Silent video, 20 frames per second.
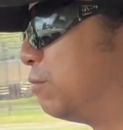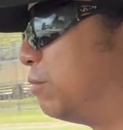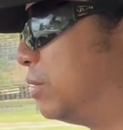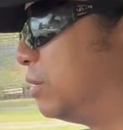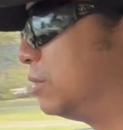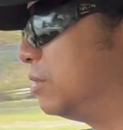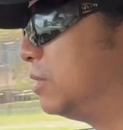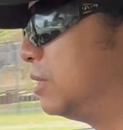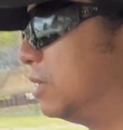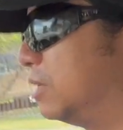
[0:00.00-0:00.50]

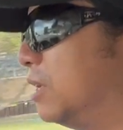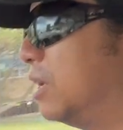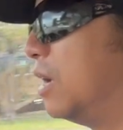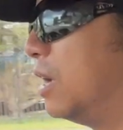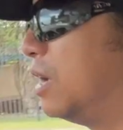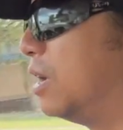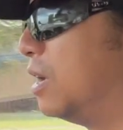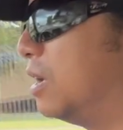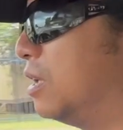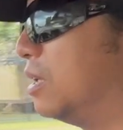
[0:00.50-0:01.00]
route. Uh,
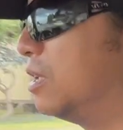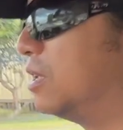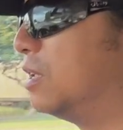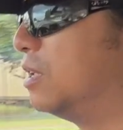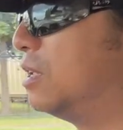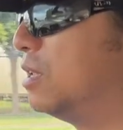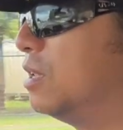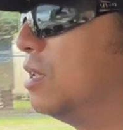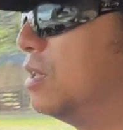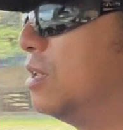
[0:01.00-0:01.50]
so we're
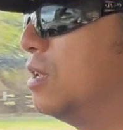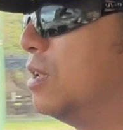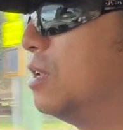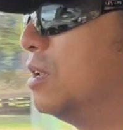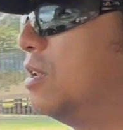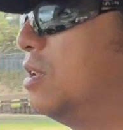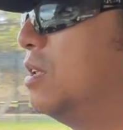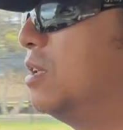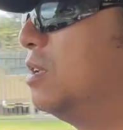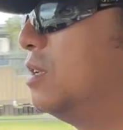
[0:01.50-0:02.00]
going like along the
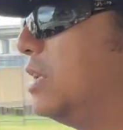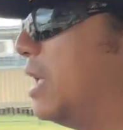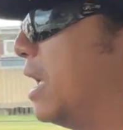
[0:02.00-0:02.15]
coast, not